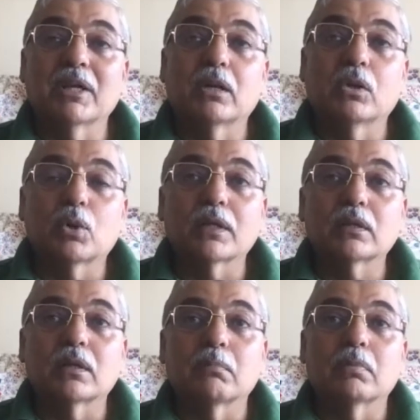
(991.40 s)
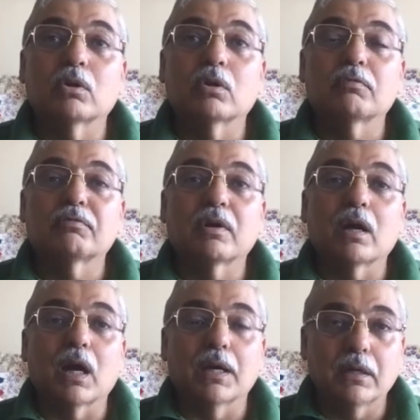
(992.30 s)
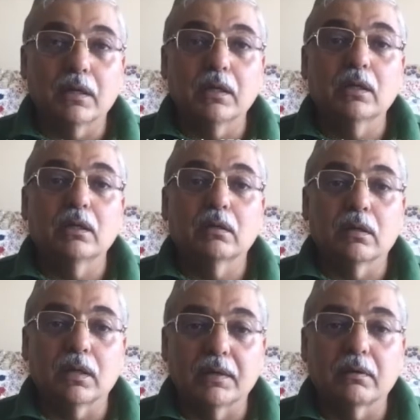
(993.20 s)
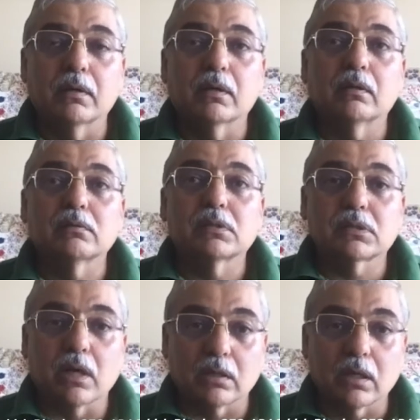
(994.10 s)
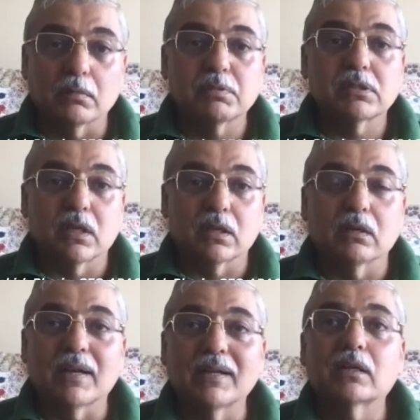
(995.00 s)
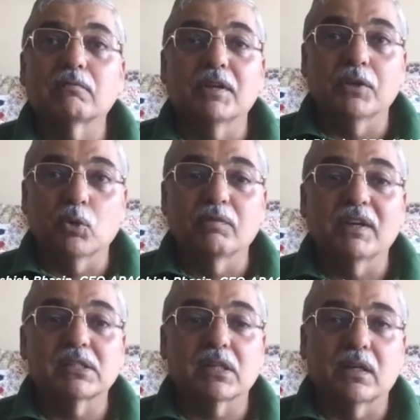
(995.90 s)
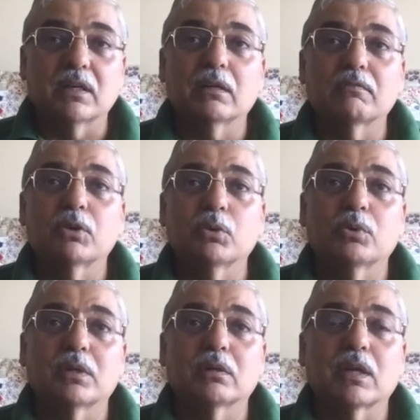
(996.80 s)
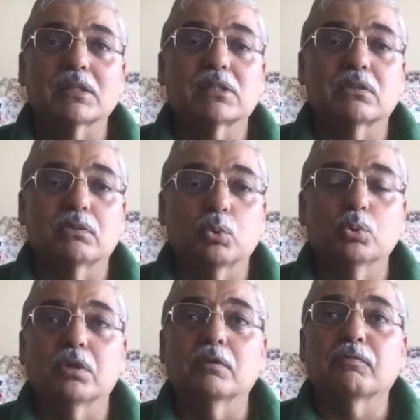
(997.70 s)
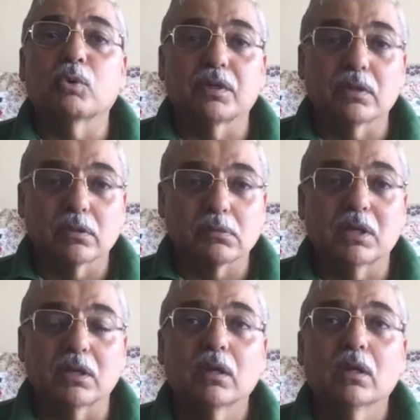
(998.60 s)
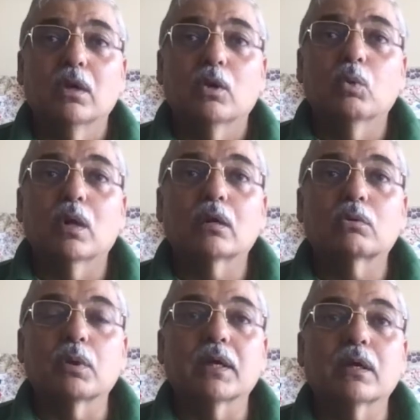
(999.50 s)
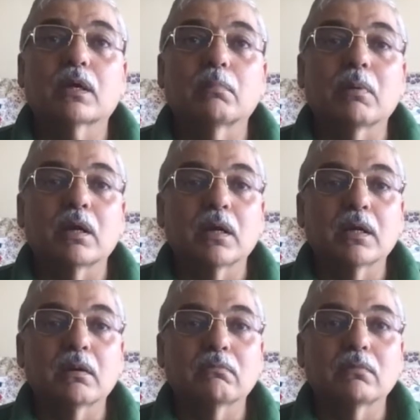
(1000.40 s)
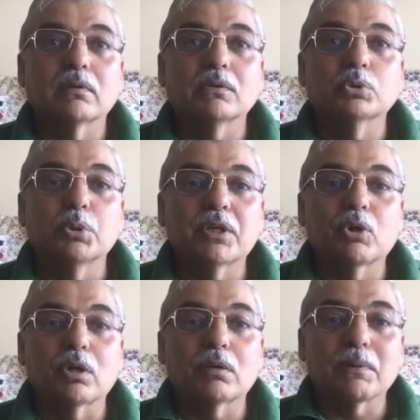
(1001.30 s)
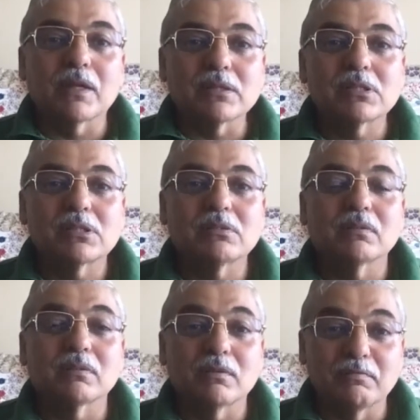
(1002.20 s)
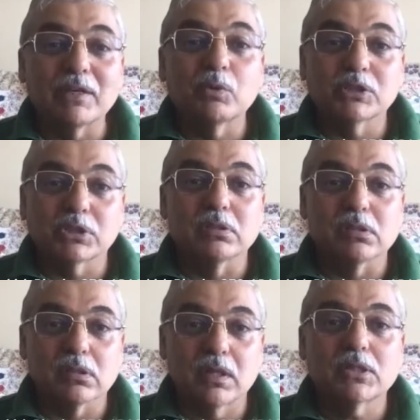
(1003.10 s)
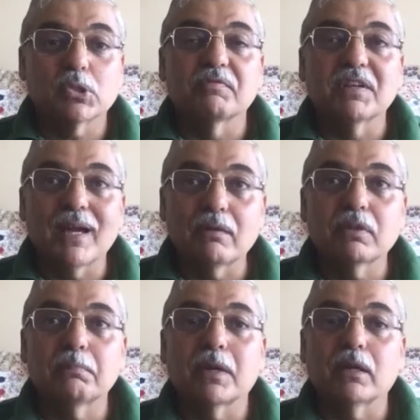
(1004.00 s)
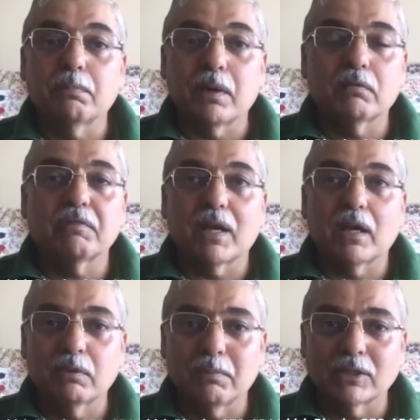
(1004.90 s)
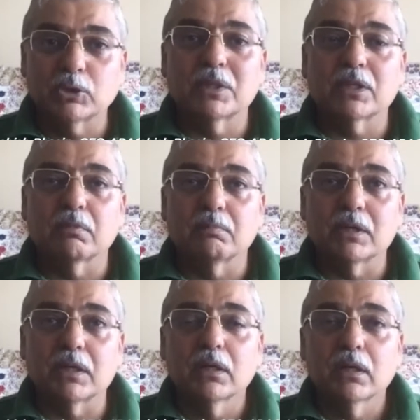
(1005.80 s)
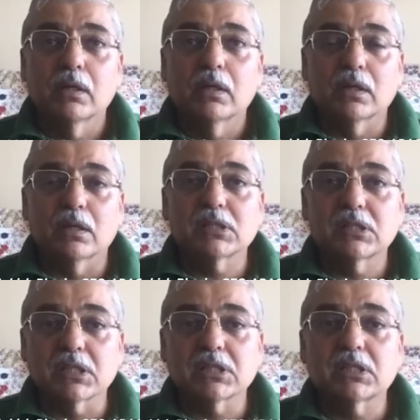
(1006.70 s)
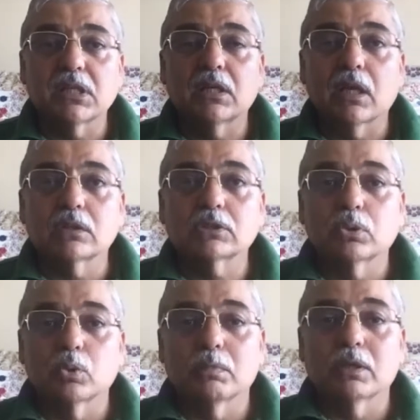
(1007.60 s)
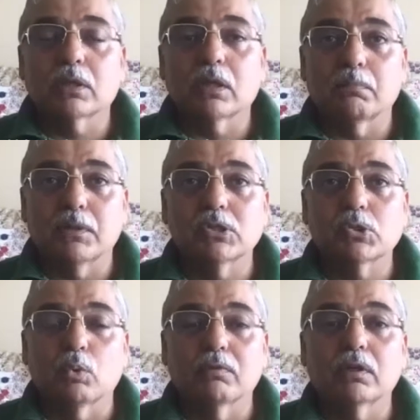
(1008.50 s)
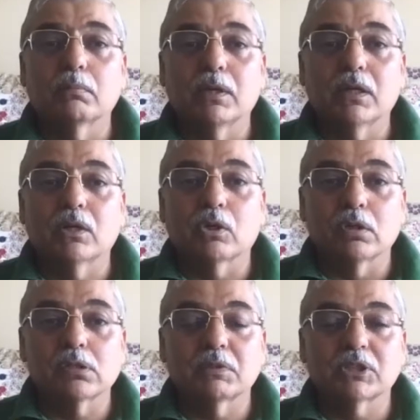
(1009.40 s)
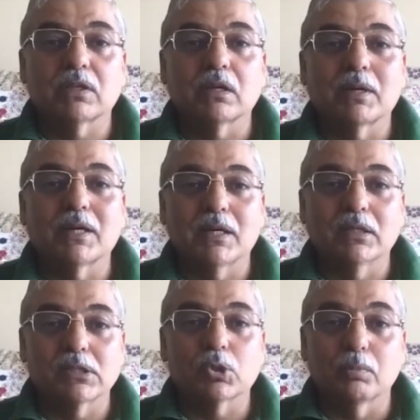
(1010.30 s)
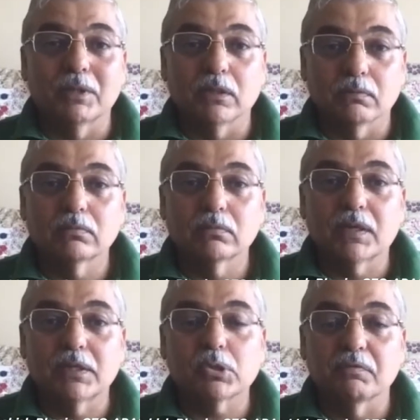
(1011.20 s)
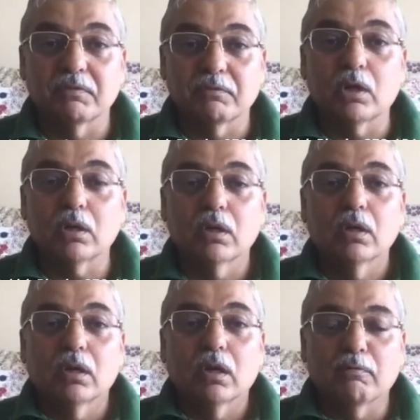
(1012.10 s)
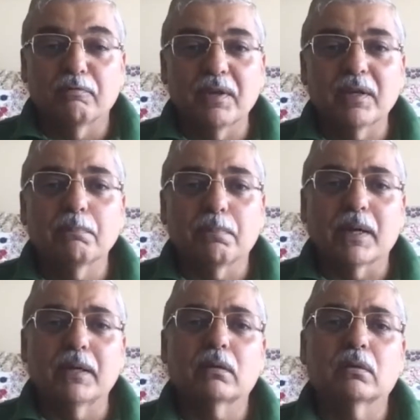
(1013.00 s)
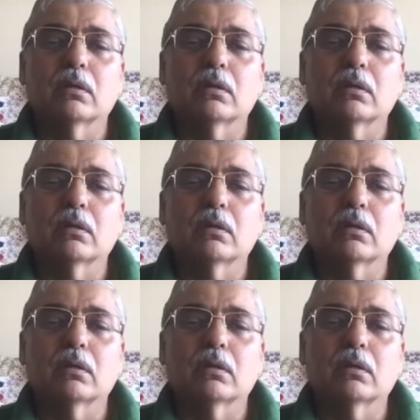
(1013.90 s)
look at the number of IT related startups that are relatively new. When I say relatively new, last 2, 3, 4 years, who are today commanding unicorn plus valuations, right? So we have the brain power, we have the management capability. There are 60 large global companies over $1 billion, which are run by Indians globally, right? So we've got a very bright